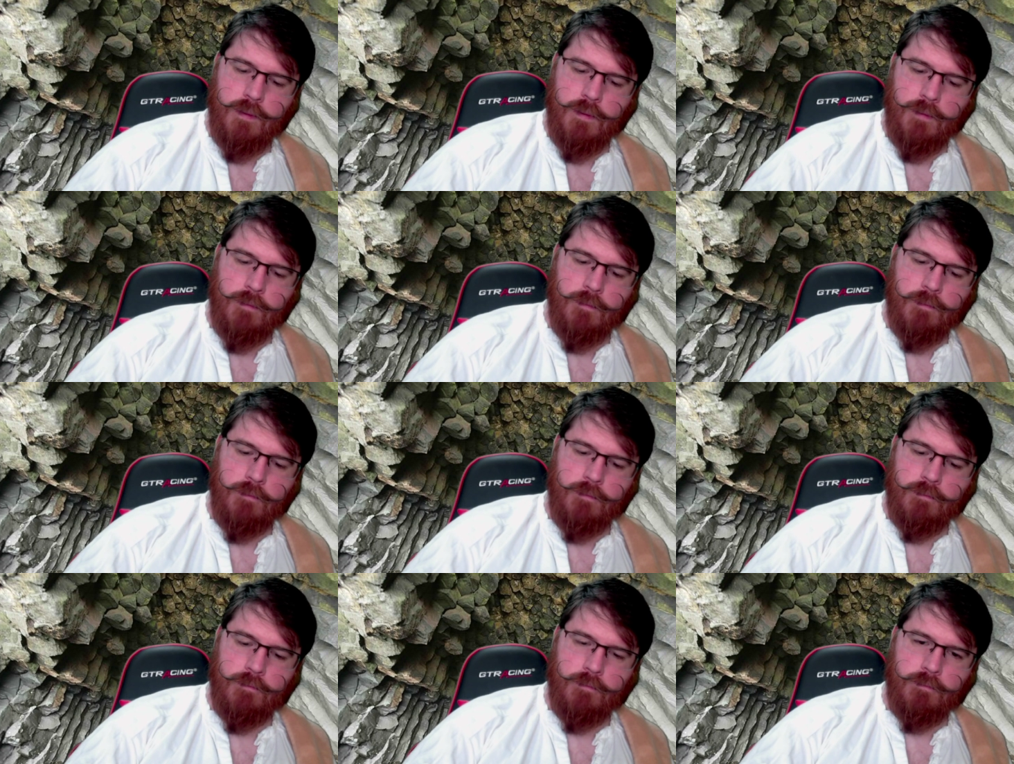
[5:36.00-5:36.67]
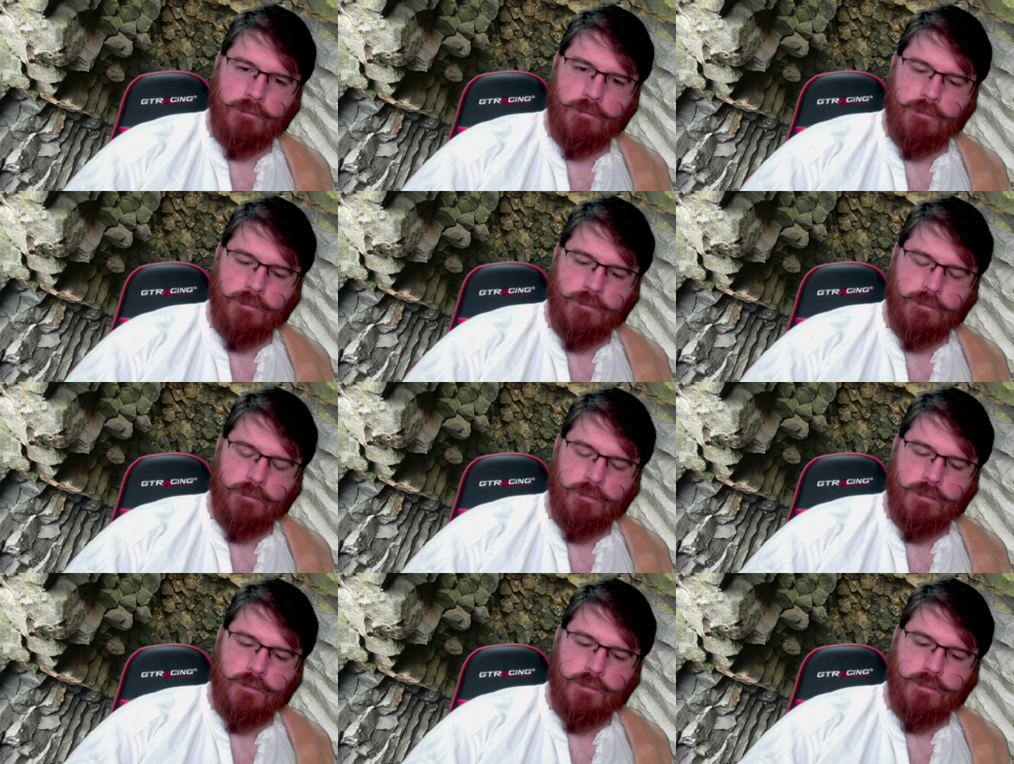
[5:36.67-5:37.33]

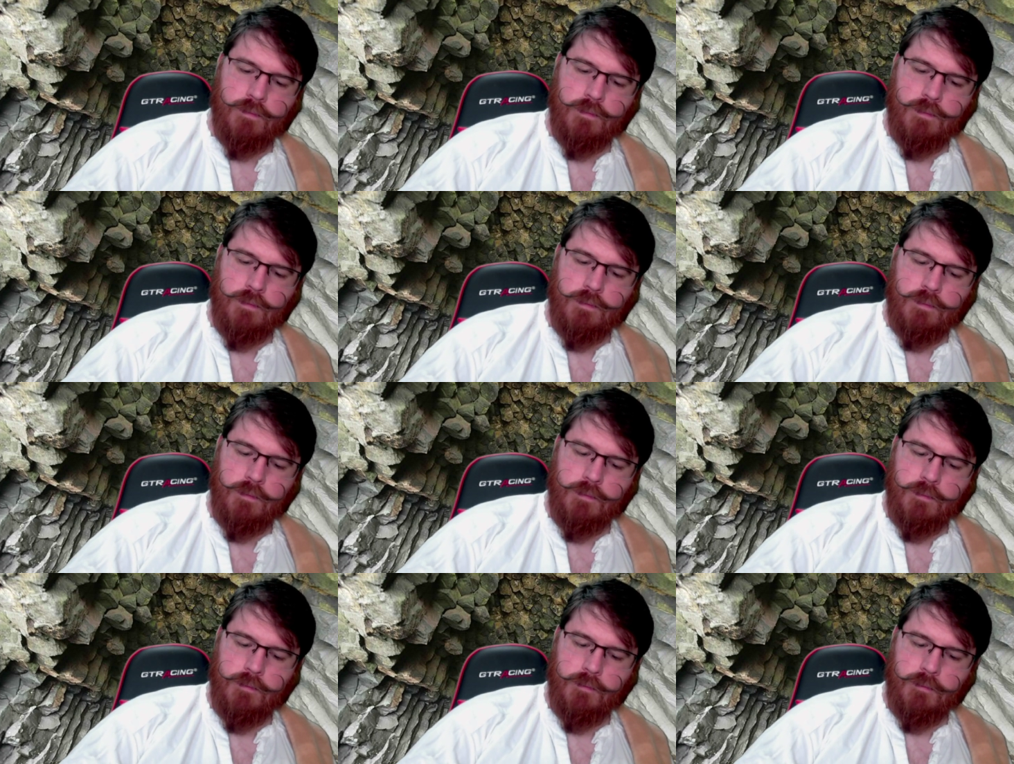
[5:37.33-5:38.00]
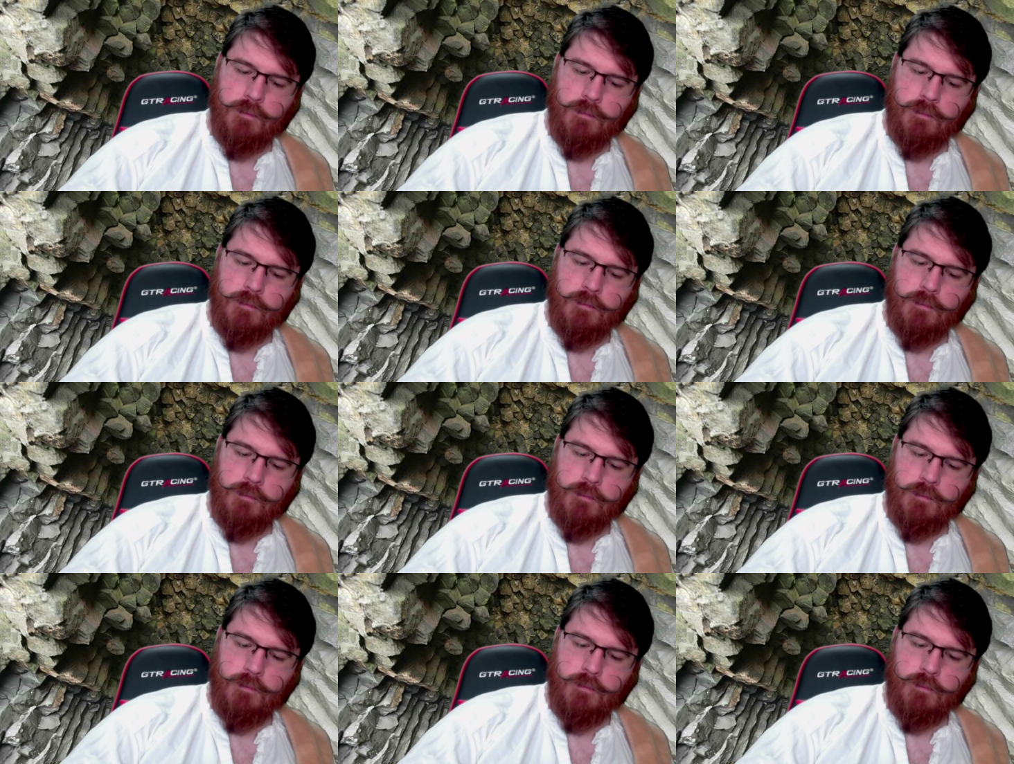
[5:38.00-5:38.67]

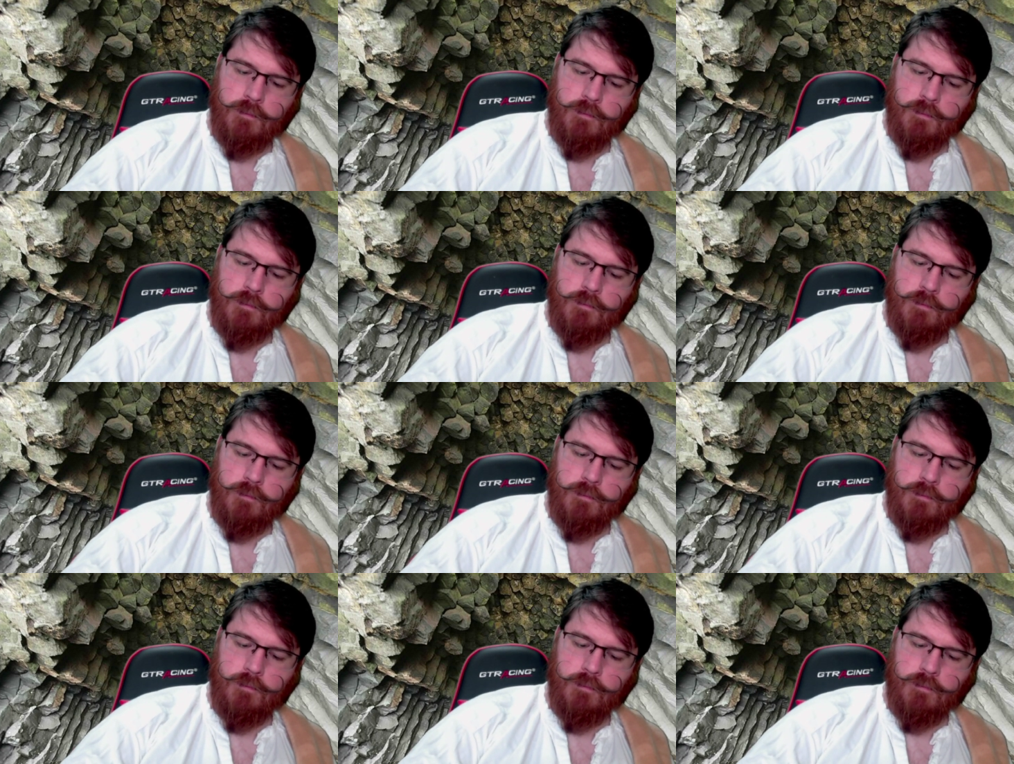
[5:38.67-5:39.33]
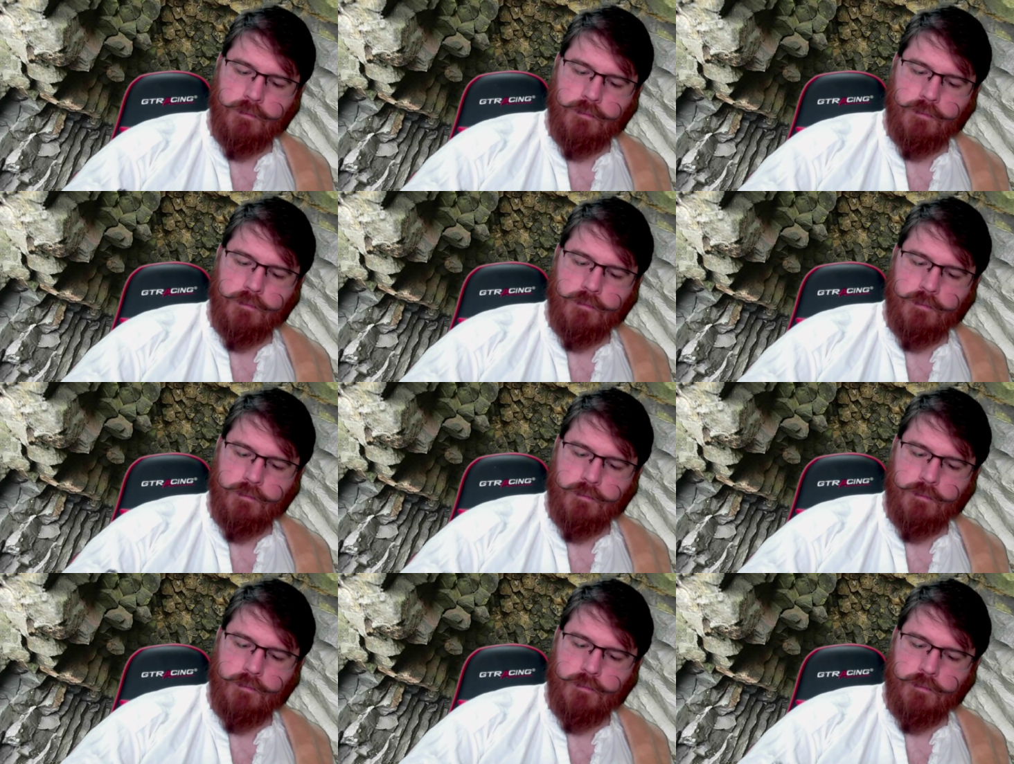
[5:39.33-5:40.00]

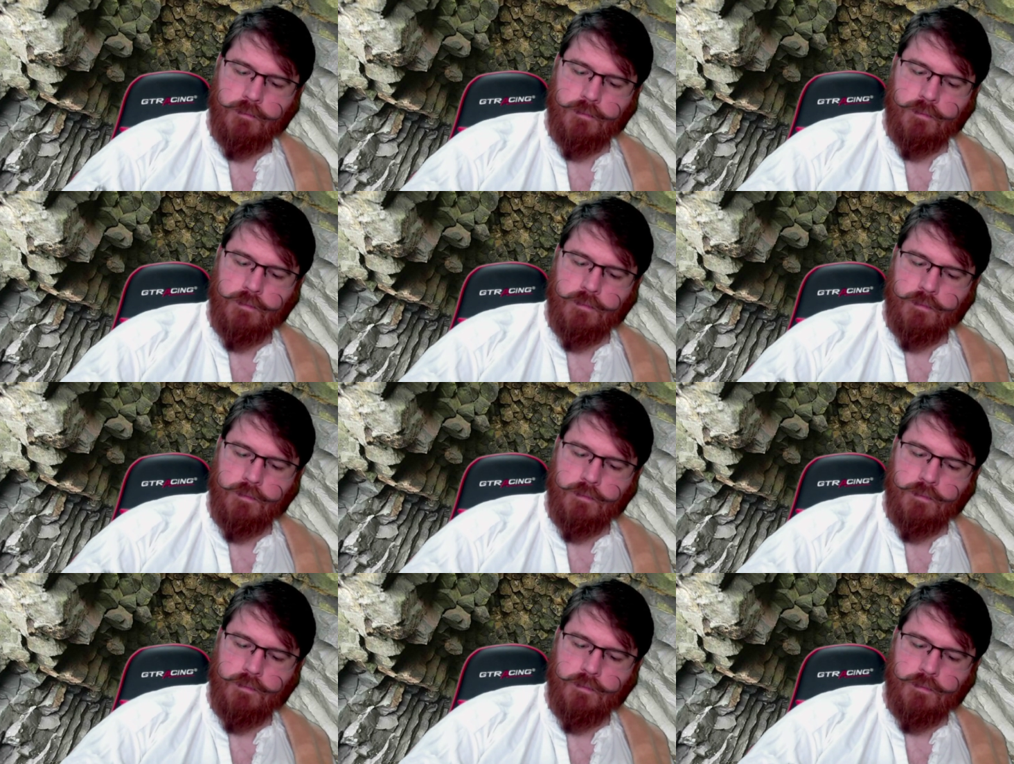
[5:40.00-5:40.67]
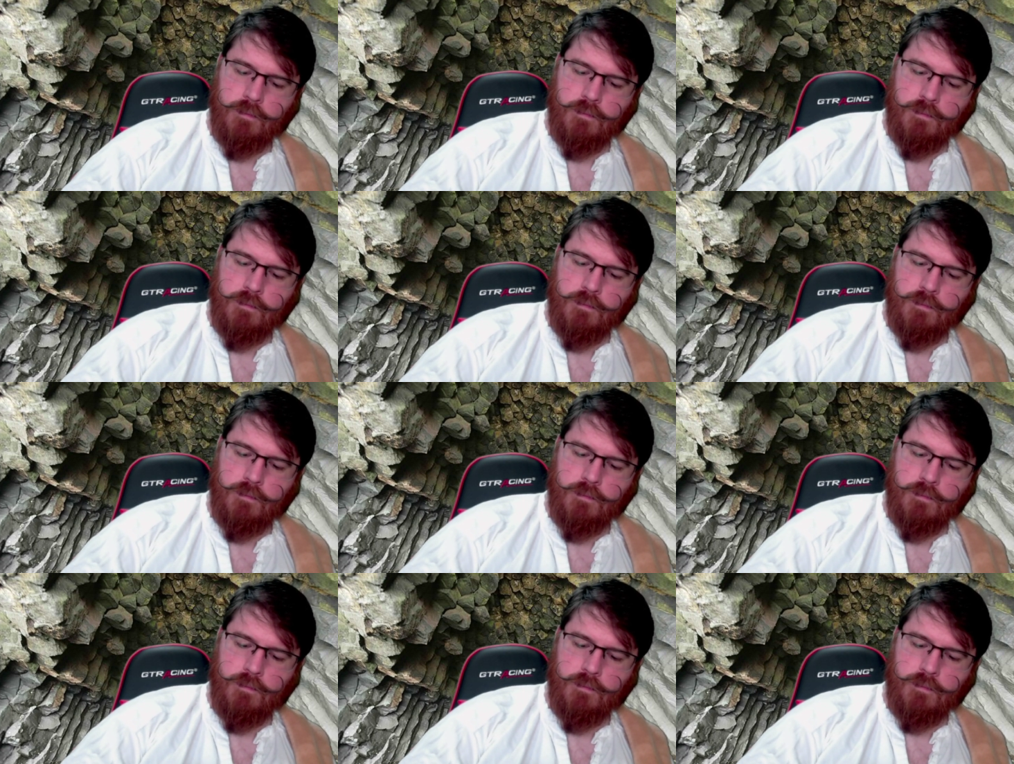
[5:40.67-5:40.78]
[no speech]